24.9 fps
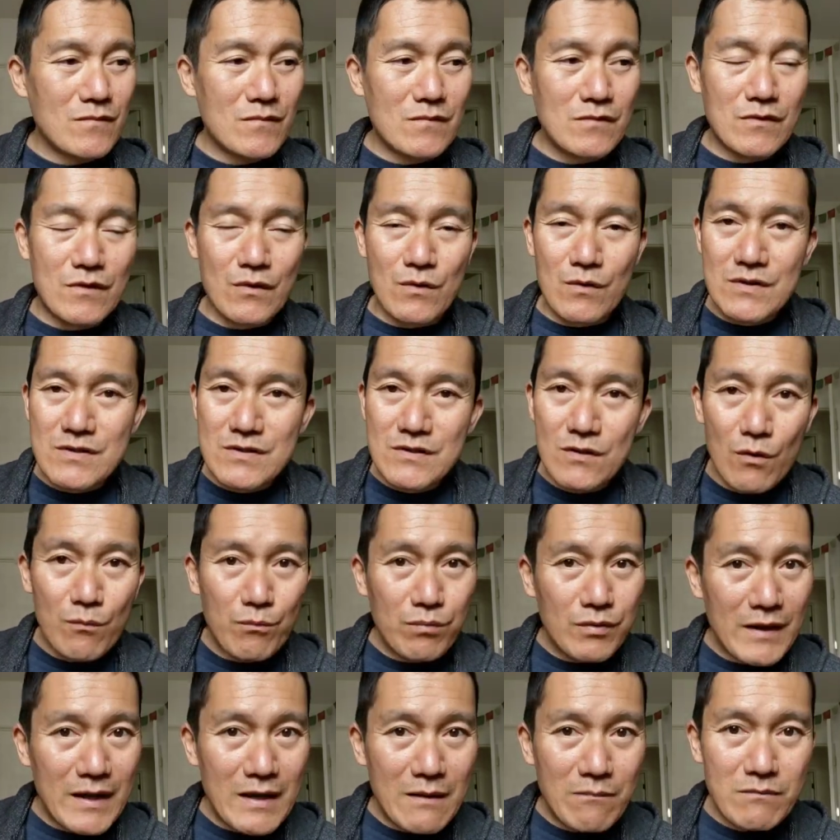There is no
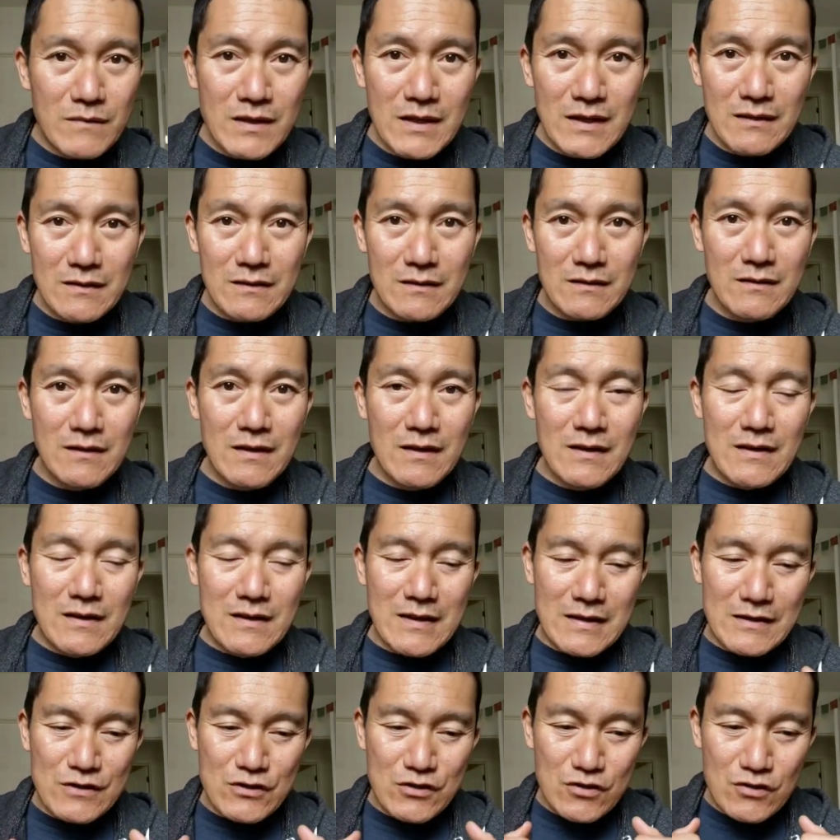blame needed,
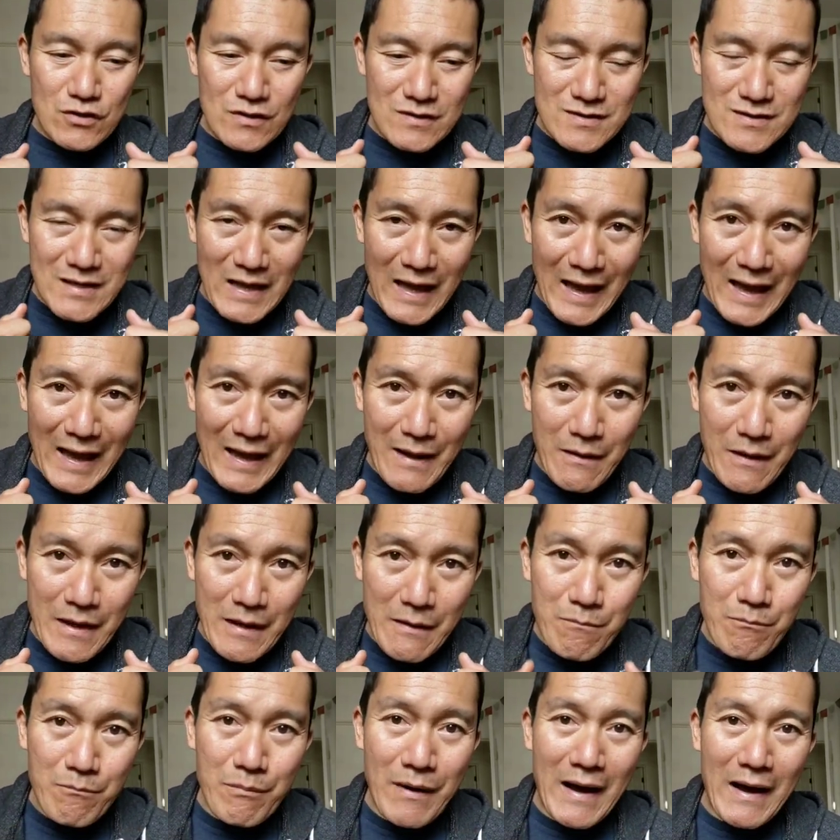it's just
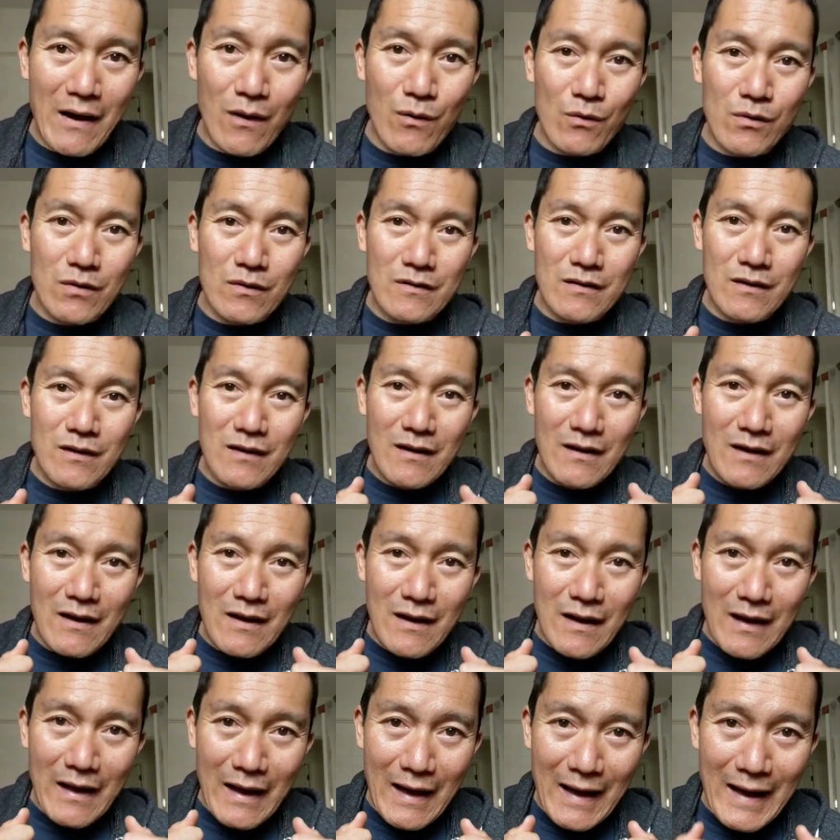empowered
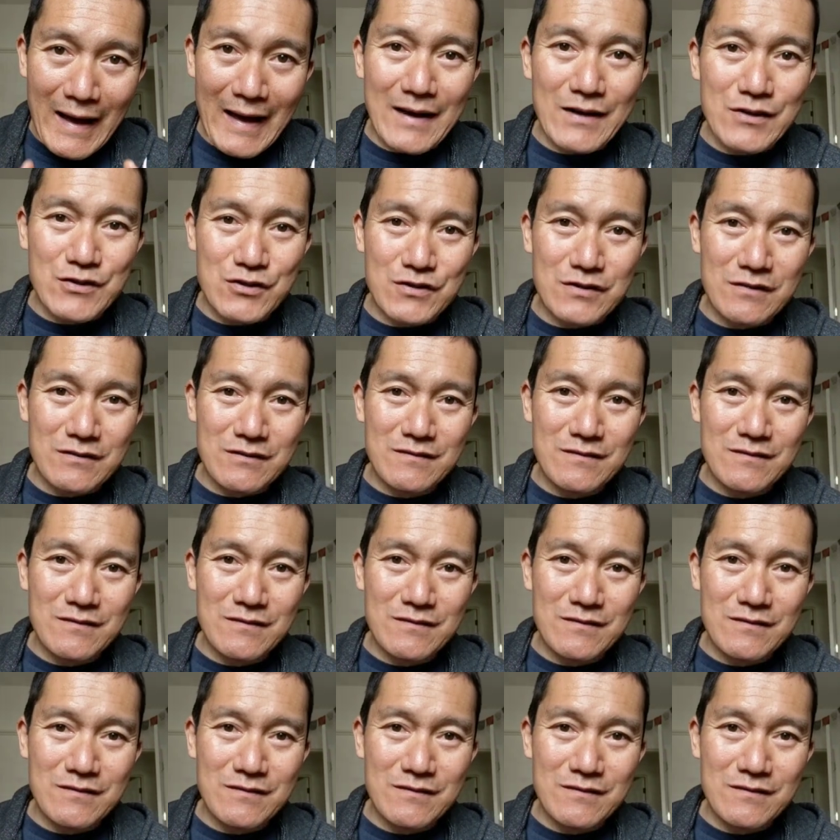action.